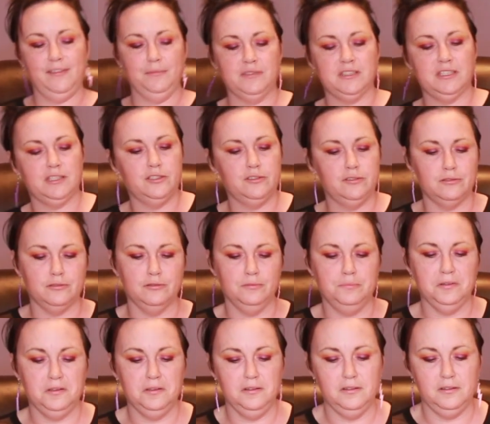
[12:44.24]
I'm
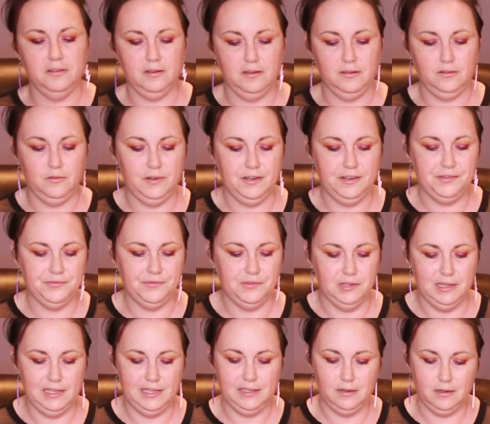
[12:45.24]
super
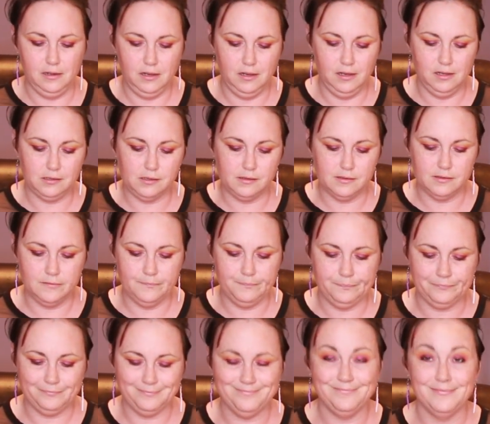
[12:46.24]
graceful like an ox.
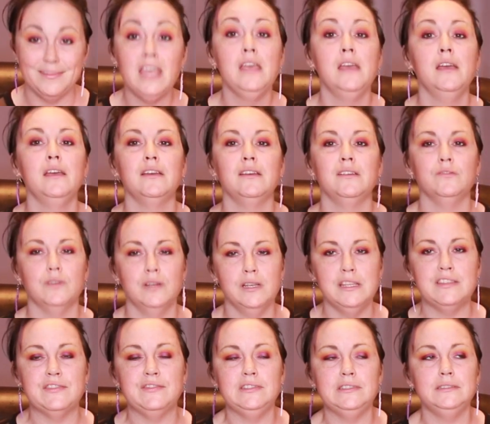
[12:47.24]

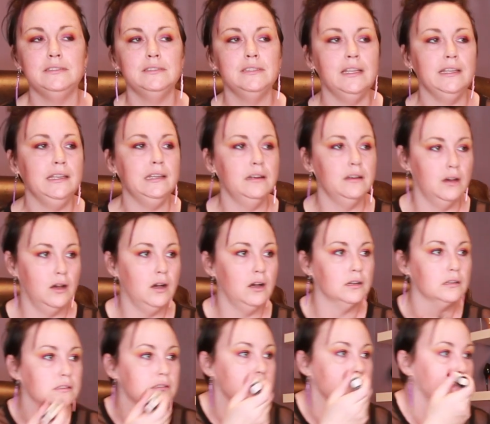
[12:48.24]
Graceful like an
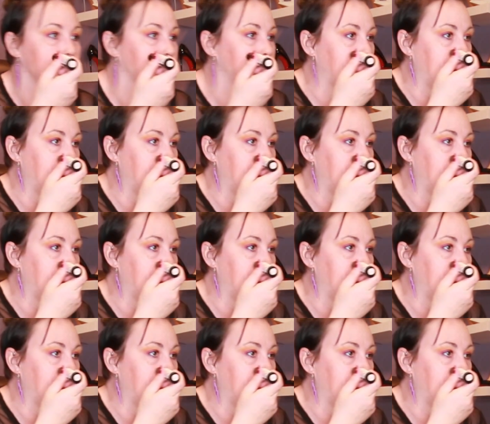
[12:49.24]
ox.